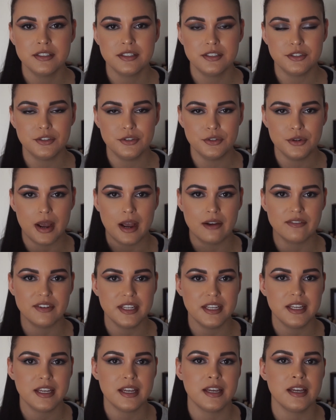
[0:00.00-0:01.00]
to have to
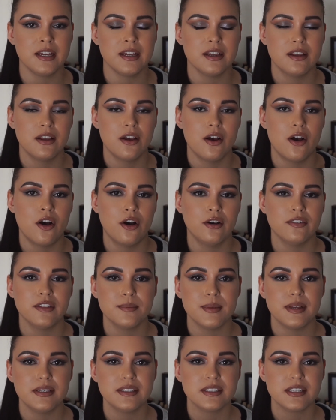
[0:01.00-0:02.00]
get all the
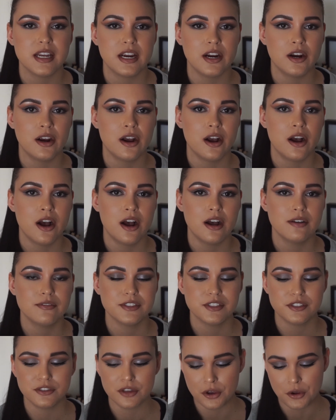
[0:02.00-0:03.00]
mascara off.
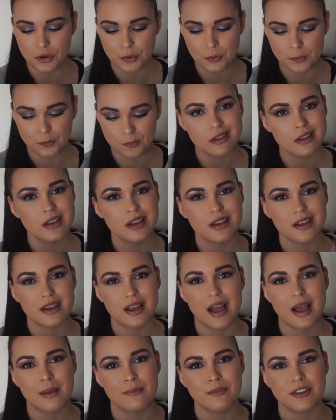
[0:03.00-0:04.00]
So yeah,
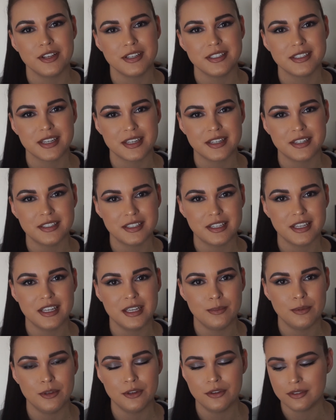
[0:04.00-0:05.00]
I'm really excited to
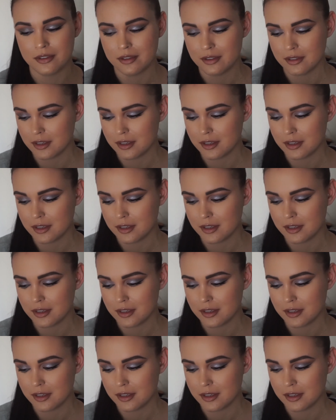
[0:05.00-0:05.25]
keep using